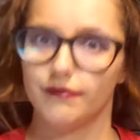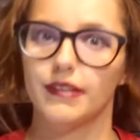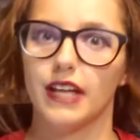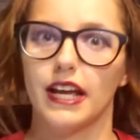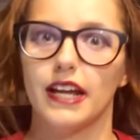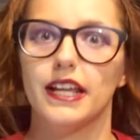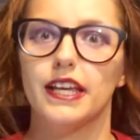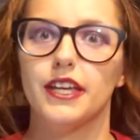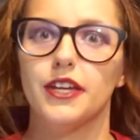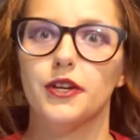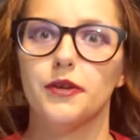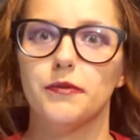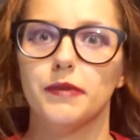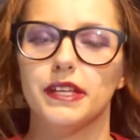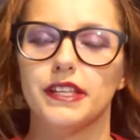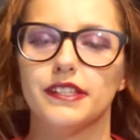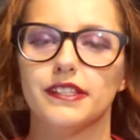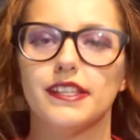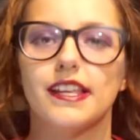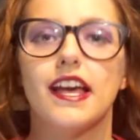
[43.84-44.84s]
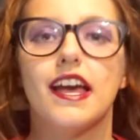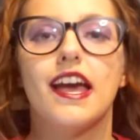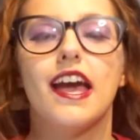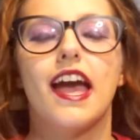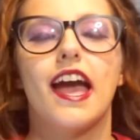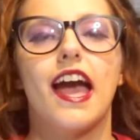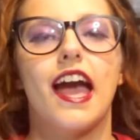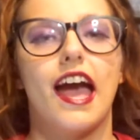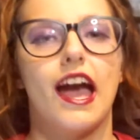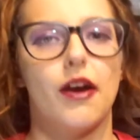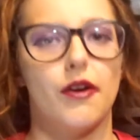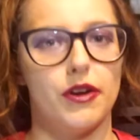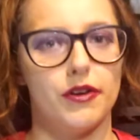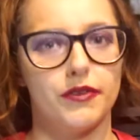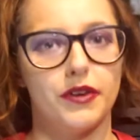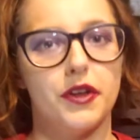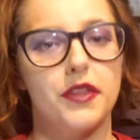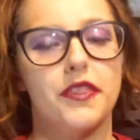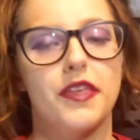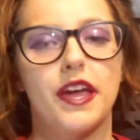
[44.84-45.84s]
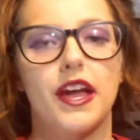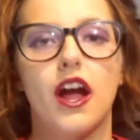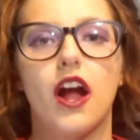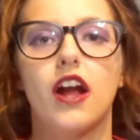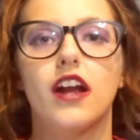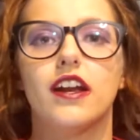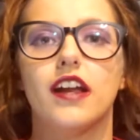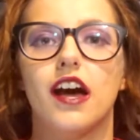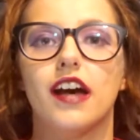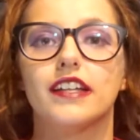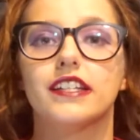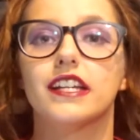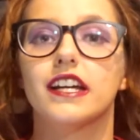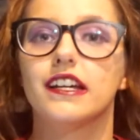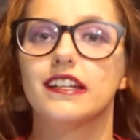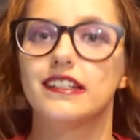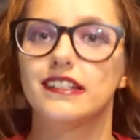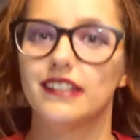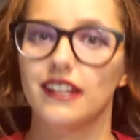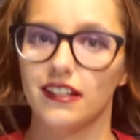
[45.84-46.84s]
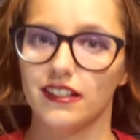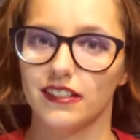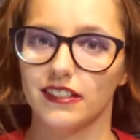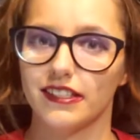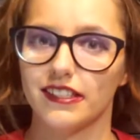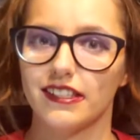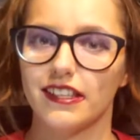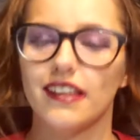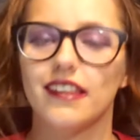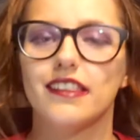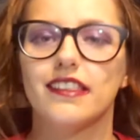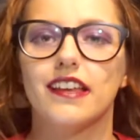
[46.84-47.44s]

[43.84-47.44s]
tiny humans. However, they are not adults.